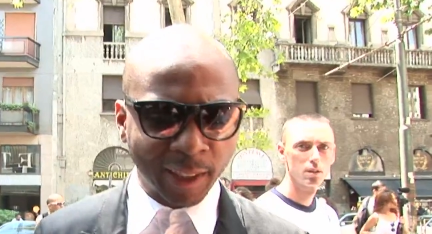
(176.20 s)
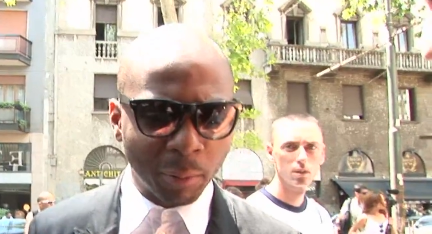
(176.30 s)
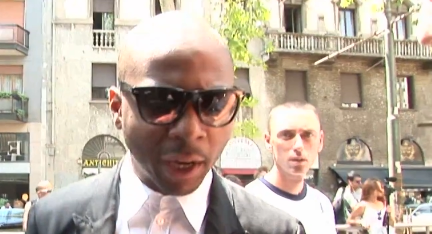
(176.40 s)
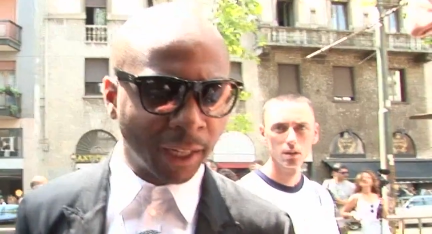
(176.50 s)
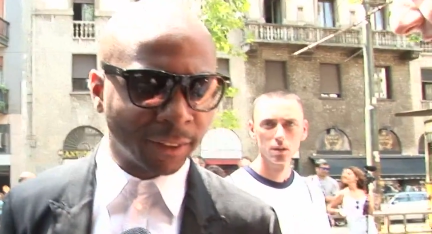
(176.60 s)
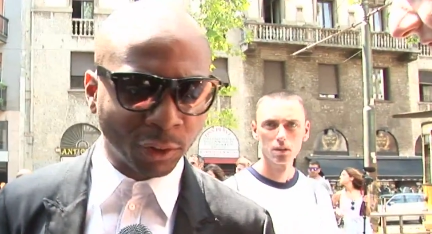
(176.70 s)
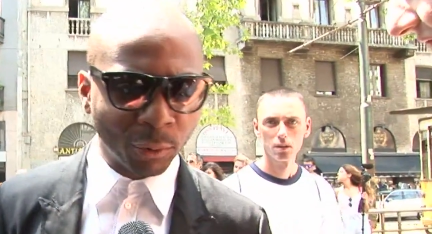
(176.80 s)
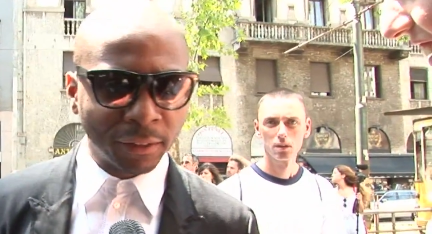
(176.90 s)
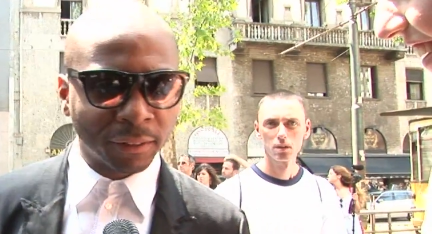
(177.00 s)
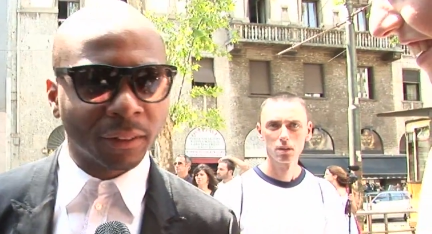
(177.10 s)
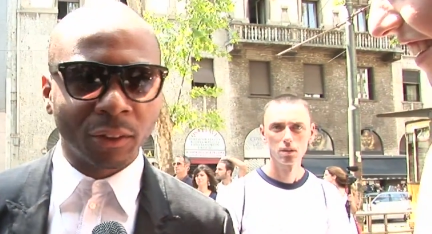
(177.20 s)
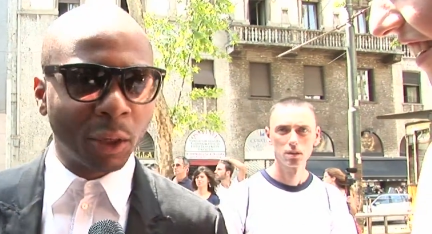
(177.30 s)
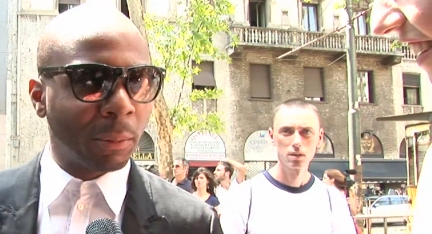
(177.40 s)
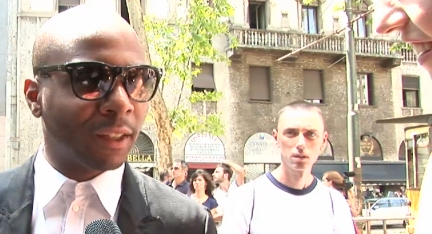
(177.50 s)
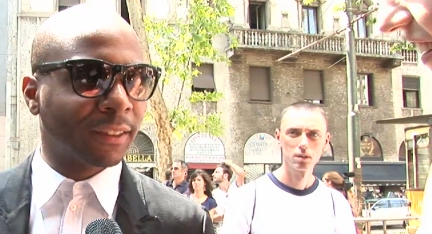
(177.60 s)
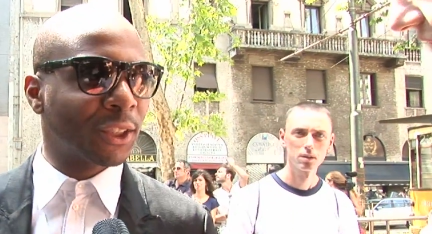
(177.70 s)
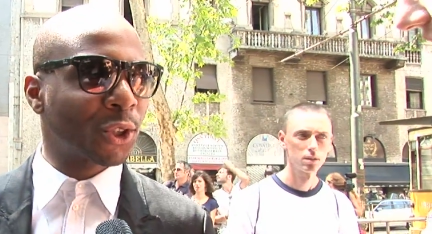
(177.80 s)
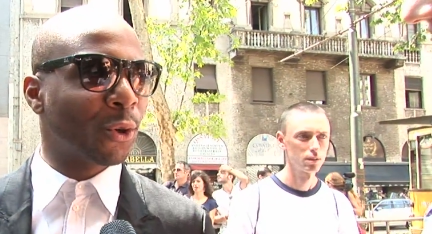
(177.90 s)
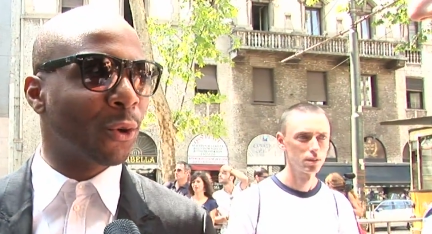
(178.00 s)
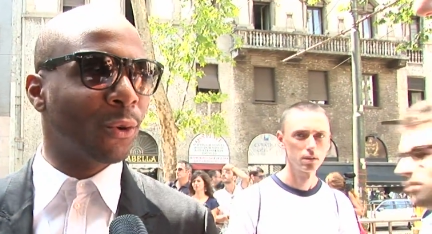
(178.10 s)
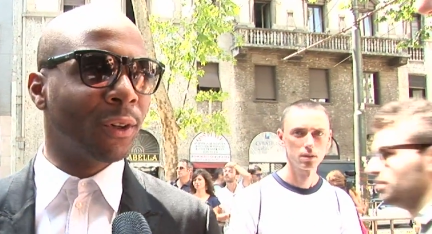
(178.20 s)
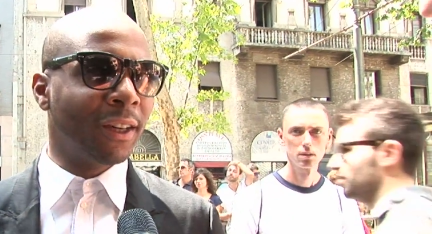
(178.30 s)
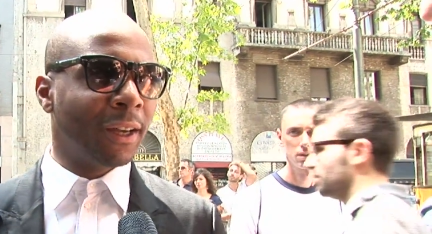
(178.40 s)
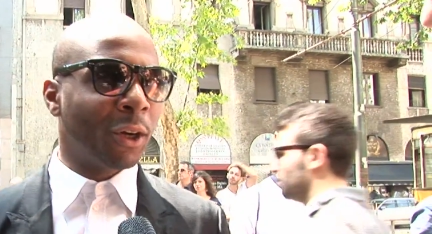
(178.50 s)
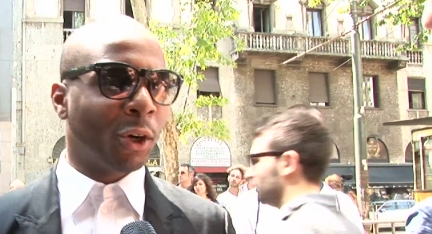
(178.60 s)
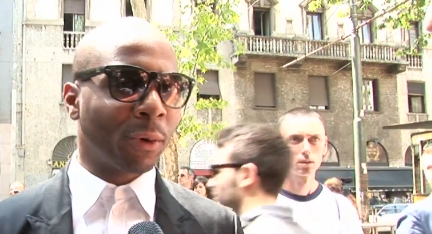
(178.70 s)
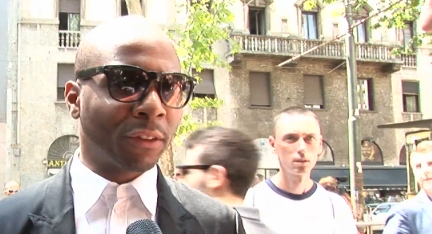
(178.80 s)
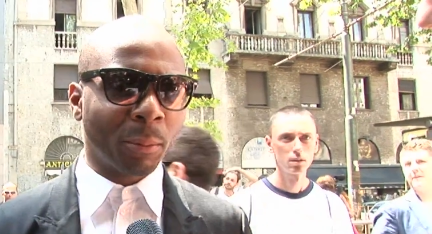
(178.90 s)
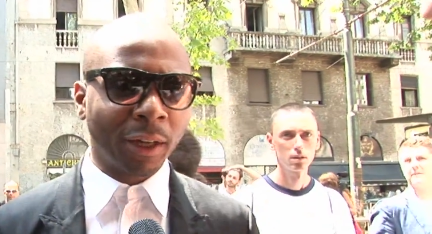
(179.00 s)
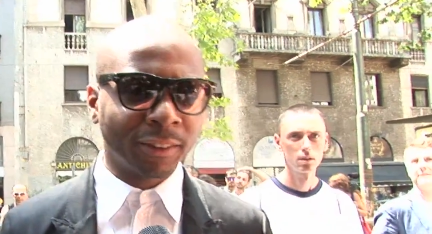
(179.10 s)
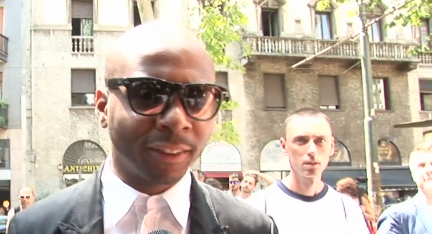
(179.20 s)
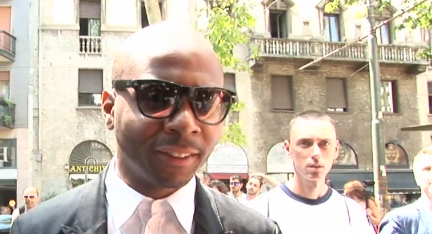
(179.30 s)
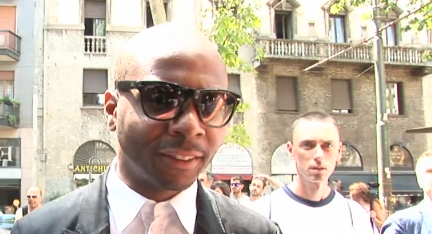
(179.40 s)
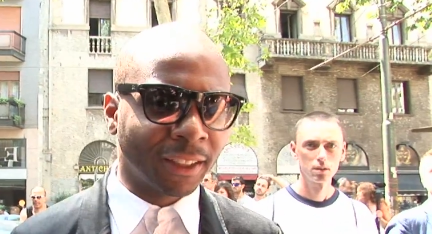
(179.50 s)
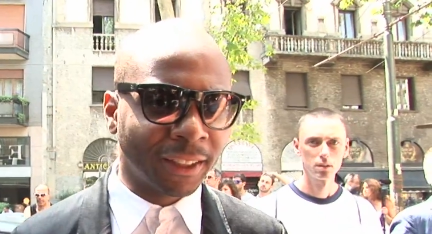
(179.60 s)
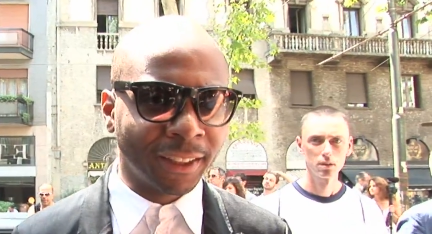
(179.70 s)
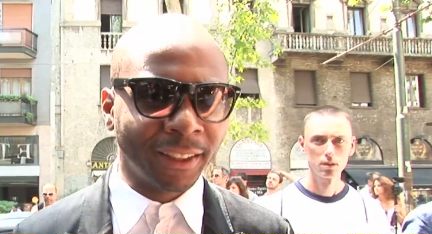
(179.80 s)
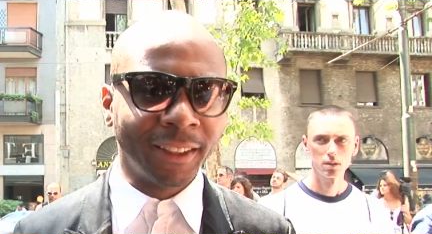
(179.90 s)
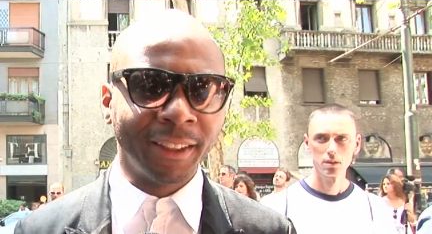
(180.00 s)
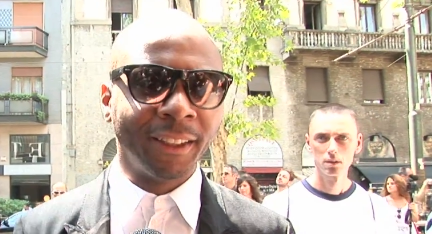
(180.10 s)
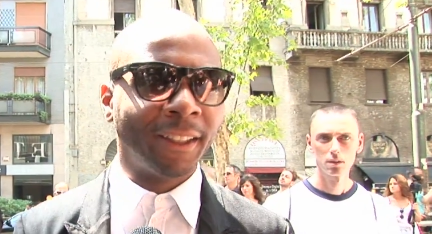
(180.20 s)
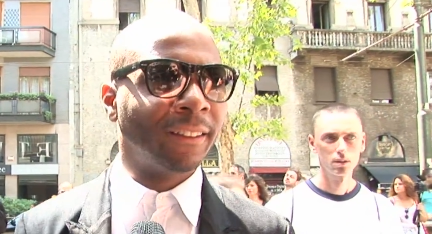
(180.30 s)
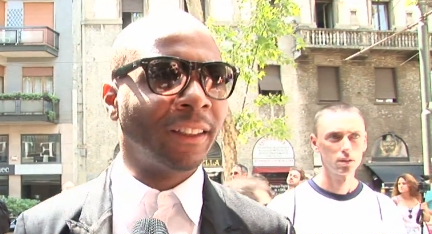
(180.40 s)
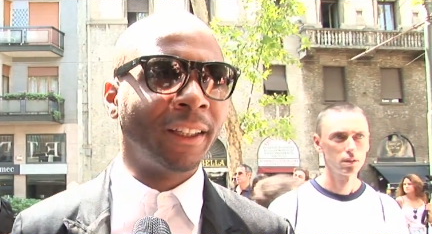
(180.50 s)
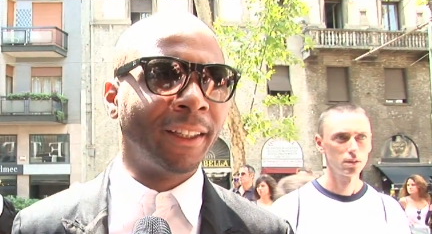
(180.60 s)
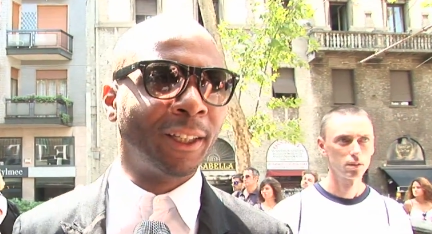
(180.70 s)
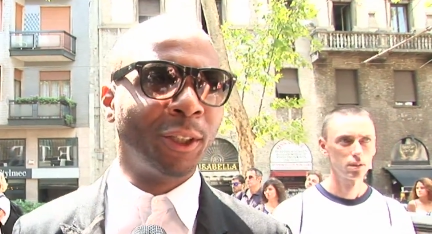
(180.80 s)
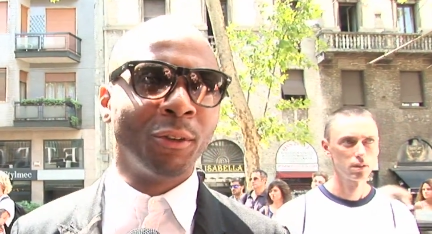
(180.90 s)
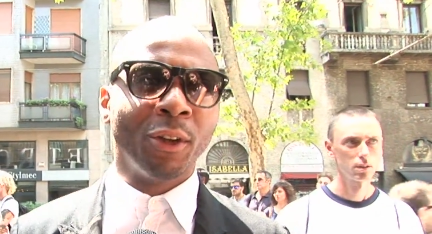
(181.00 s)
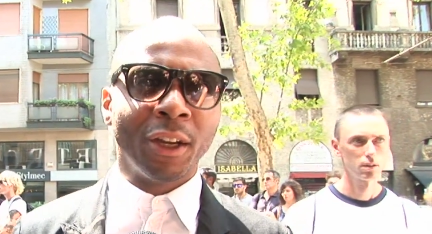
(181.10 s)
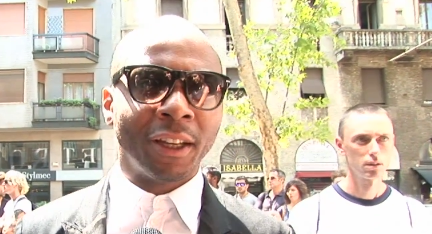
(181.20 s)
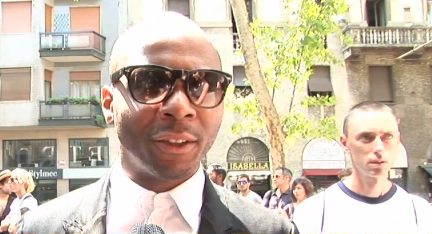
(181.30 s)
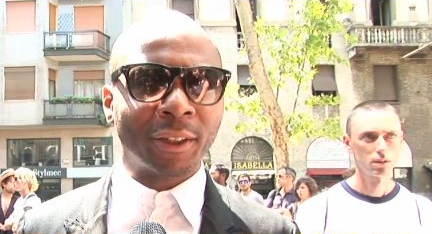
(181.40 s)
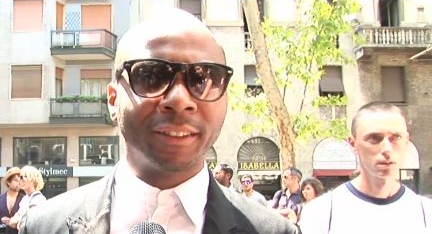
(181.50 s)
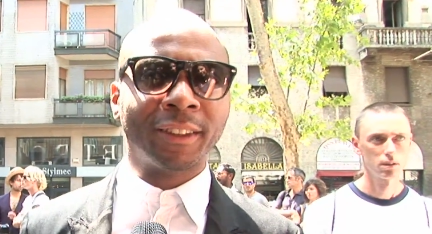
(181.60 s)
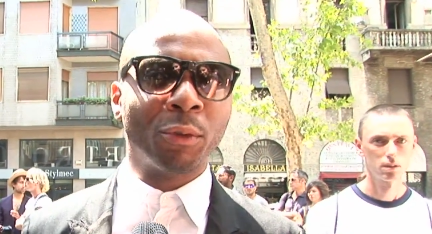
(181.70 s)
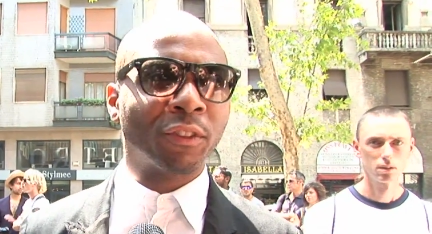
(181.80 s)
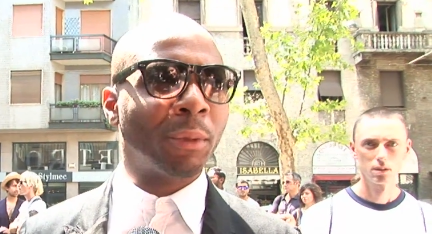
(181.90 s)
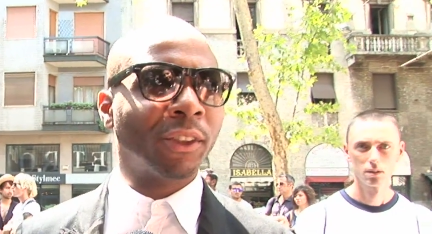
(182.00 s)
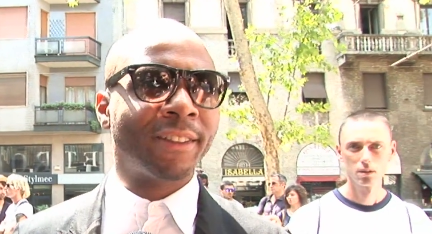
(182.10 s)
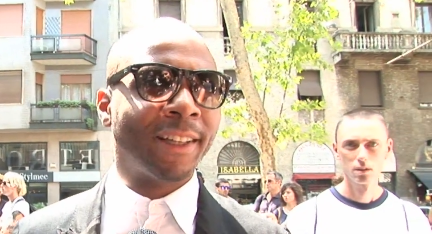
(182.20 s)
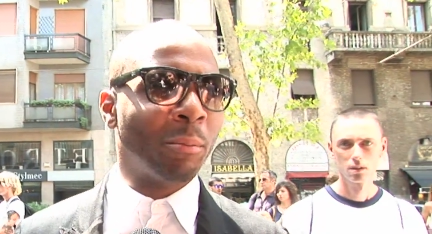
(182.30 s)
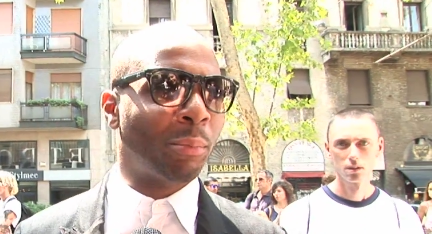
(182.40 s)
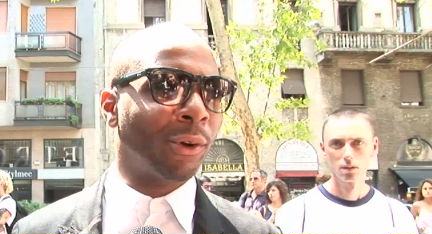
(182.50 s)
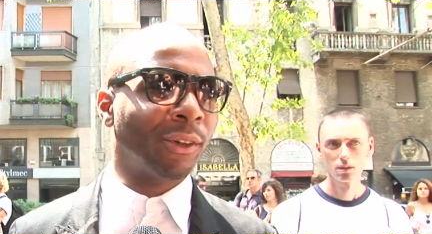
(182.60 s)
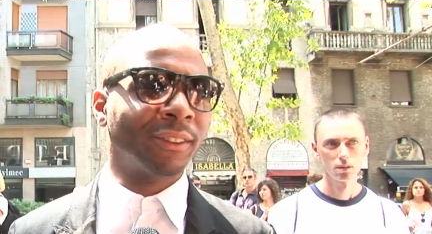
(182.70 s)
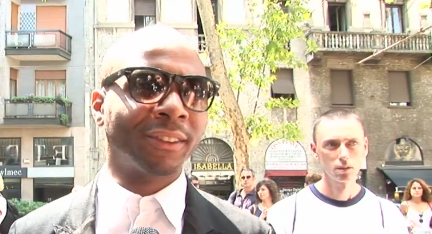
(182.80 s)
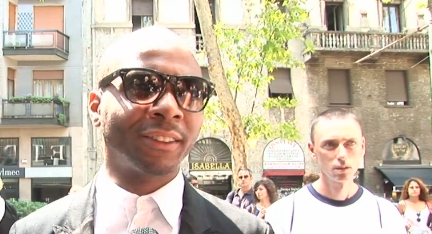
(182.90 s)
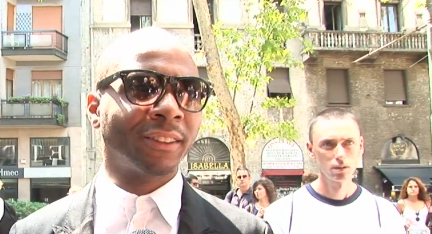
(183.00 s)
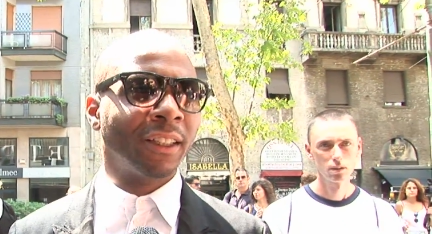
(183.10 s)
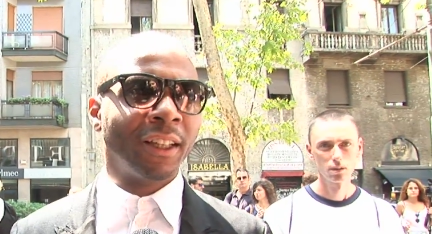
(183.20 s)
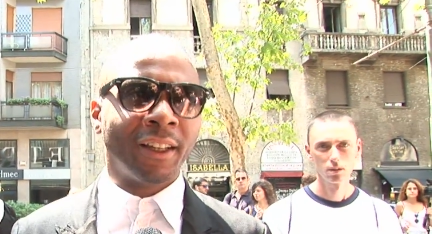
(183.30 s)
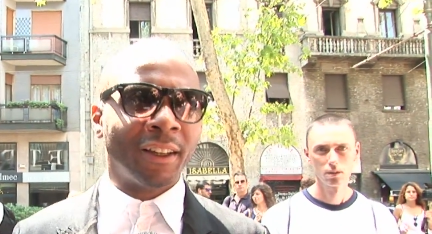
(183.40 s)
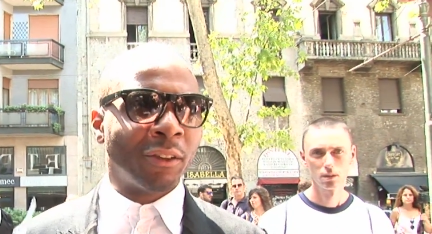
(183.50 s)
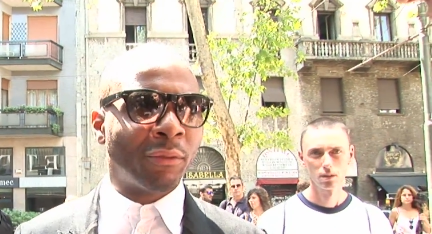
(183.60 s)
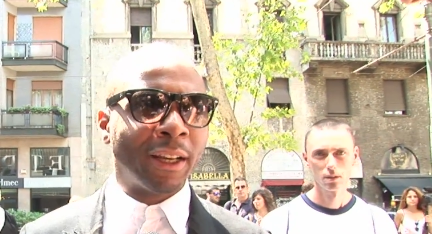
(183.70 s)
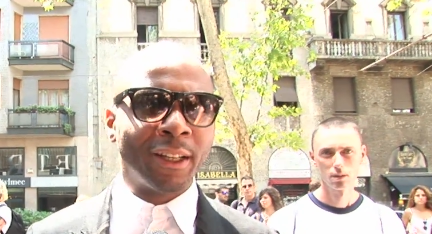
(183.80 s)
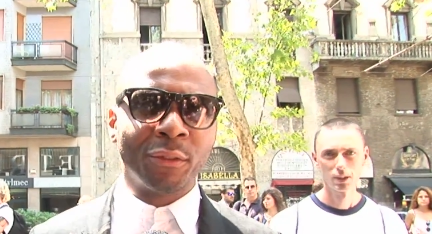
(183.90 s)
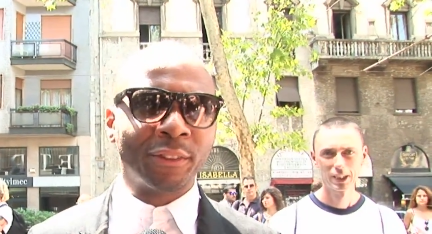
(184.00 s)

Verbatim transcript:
Speaker 1: & Gabbana is always an amazing show. Always about Sicily, and here you can see what's about the temples, Valley of